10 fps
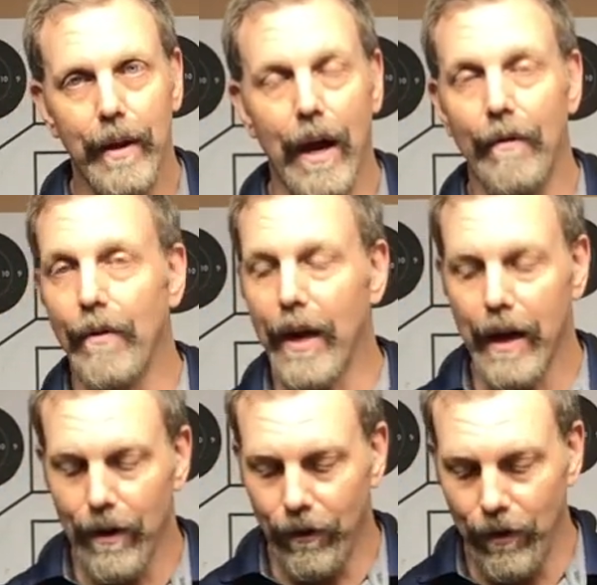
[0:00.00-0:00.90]
Now, if we're
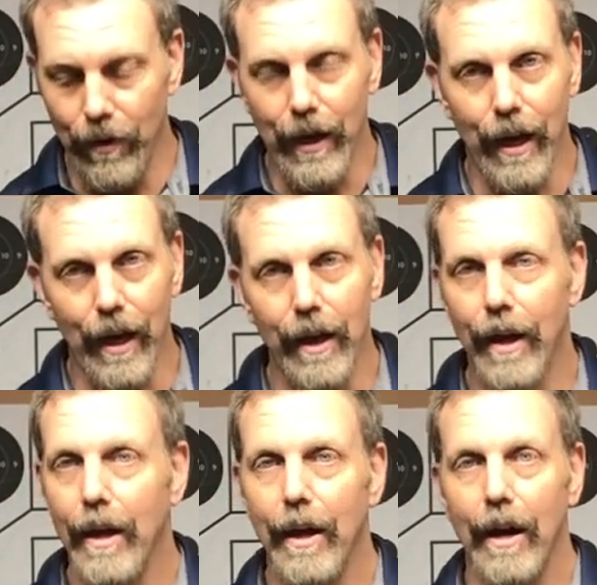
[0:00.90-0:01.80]
not going to shoot again,
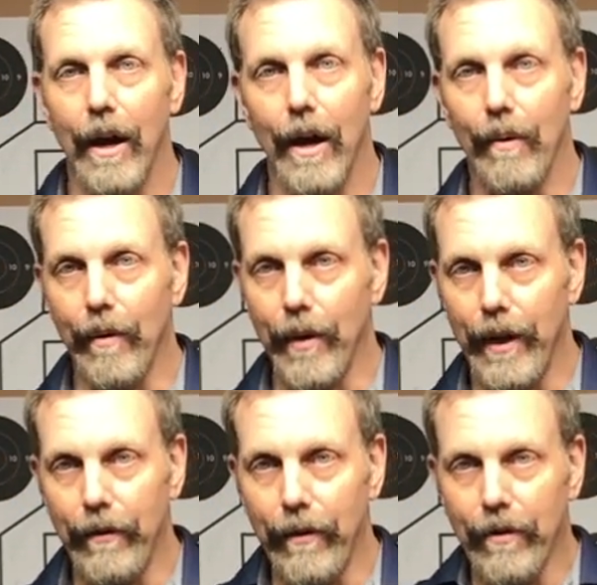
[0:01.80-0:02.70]
all right, we
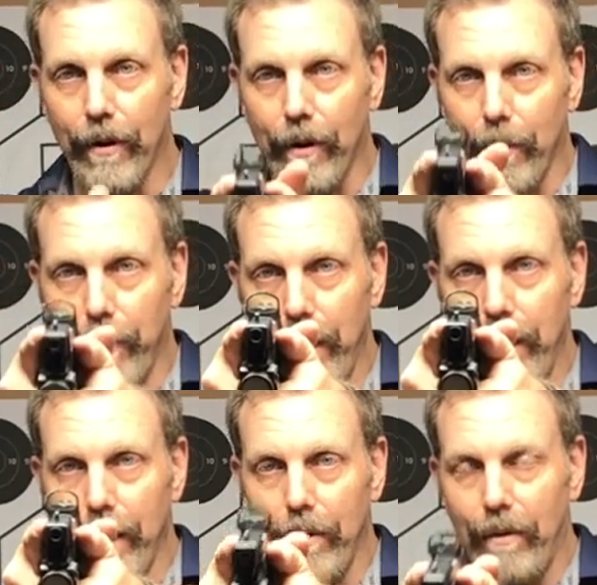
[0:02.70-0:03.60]
release the trigger
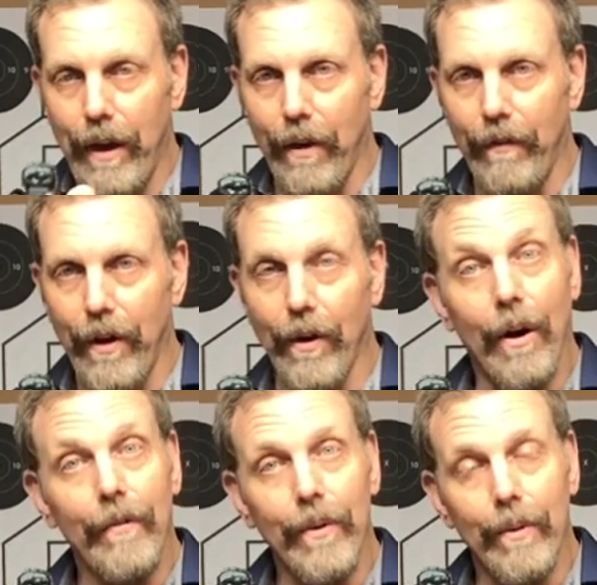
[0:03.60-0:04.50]
completely we take our finger
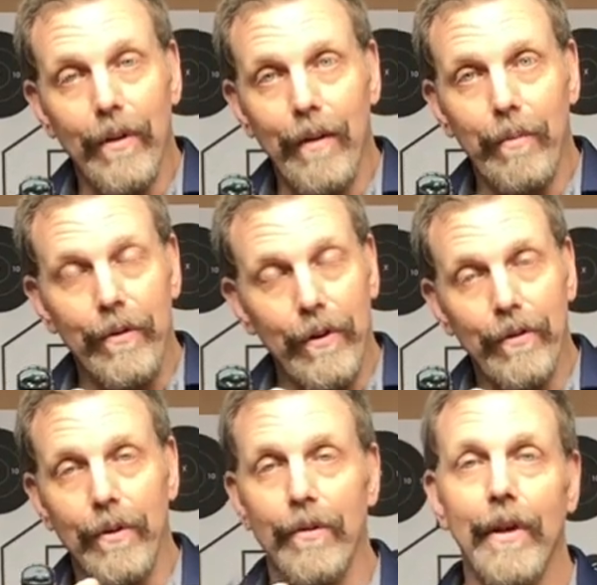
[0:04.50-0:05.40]
off into a safe
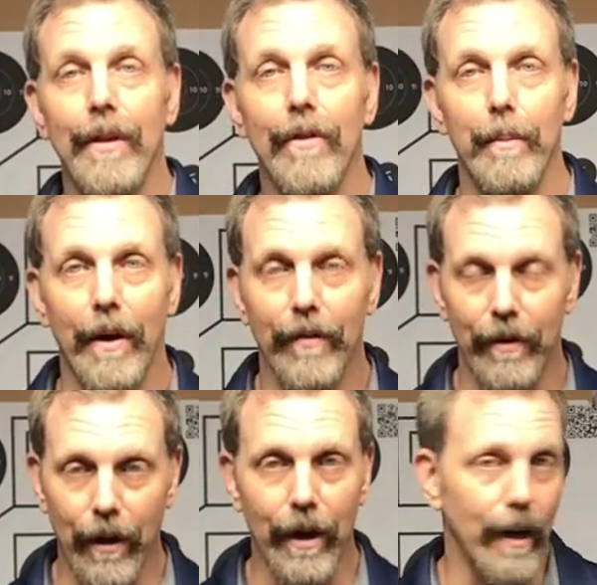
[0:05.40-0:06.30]
position. Our sights come off
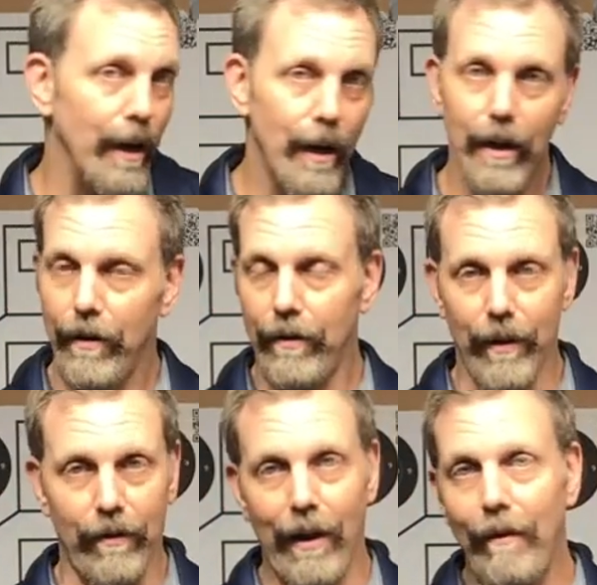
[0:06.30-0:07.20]
the target. So
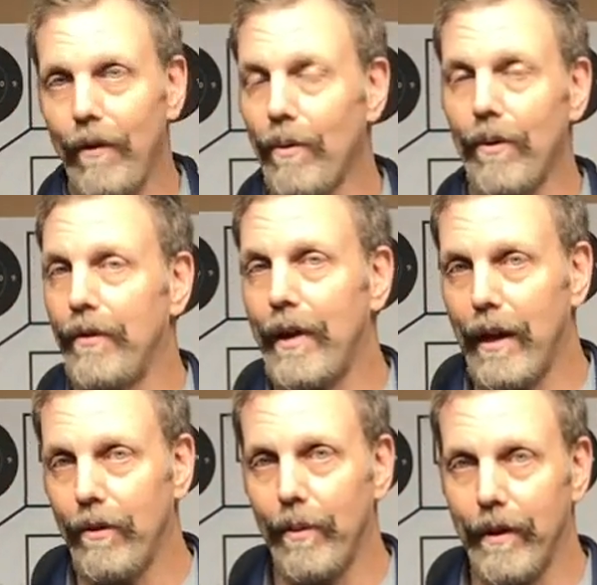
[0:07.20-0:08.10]
the safety rules
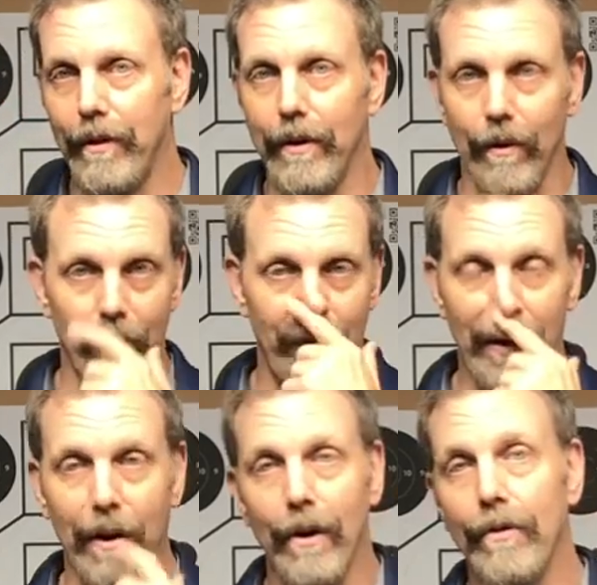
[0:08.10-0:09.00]
tell us what to do.
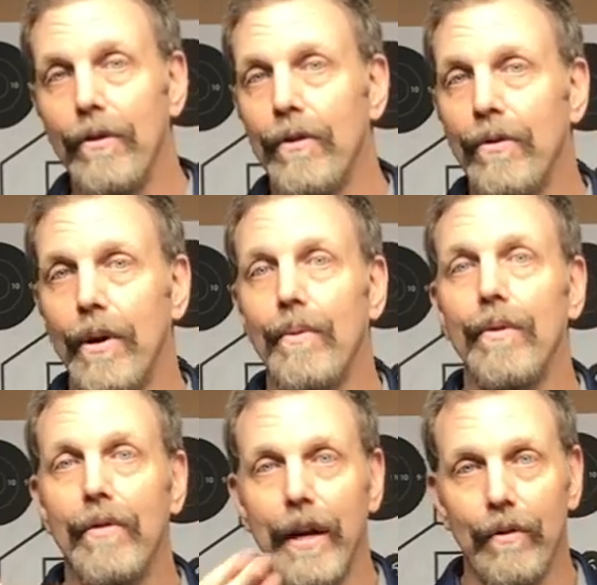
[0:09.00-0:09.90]
Finger goes to the trigger
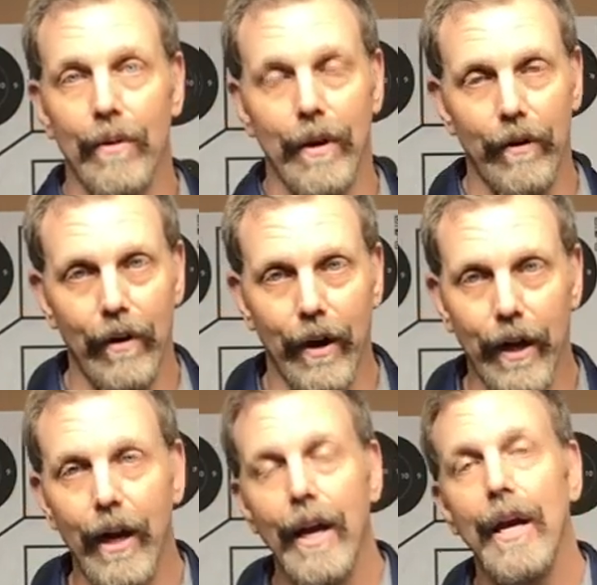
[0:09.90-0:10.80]
when sights are on the
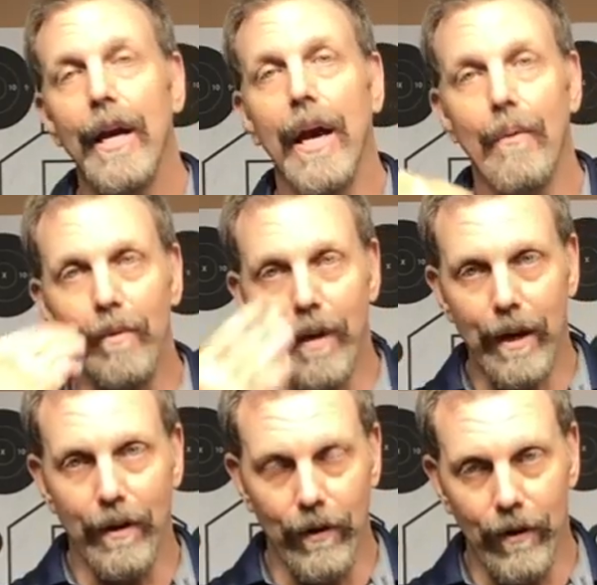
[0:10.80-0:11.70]
target, and we
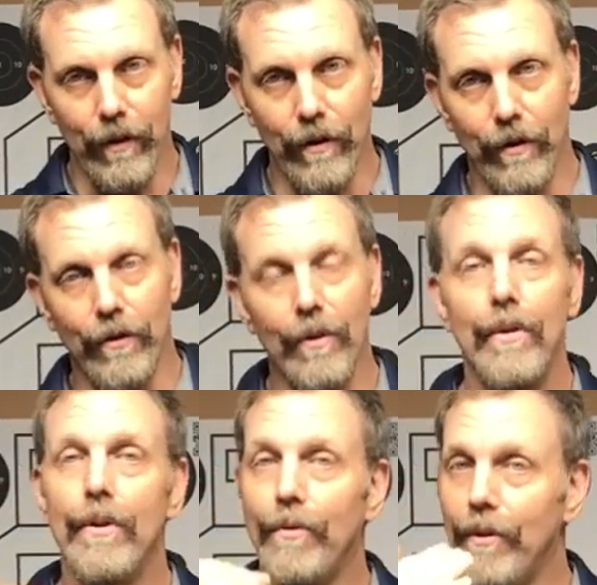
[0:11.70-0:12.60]
made a decision to
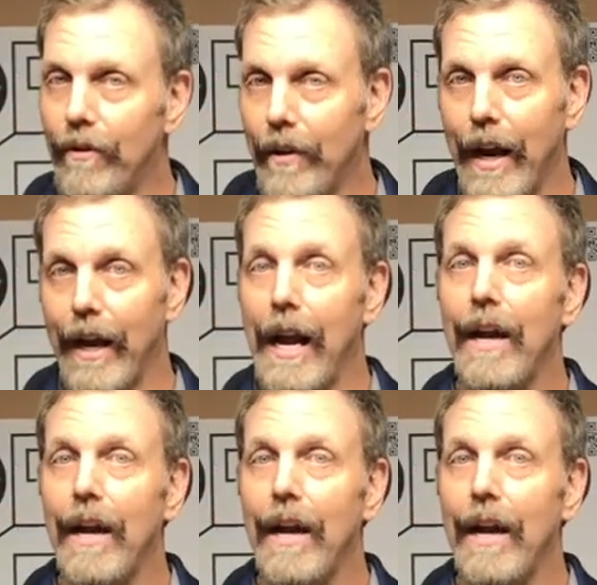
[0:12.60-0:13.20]
shoot. If we decided